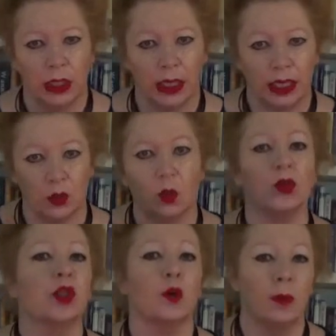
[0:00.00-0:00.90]
is
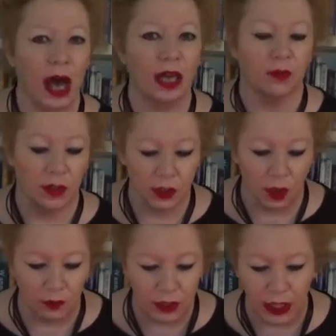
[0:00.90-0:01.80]
also part of this
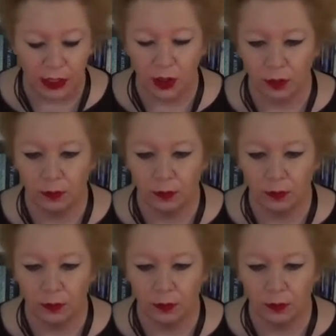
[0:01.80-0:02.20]
conversation.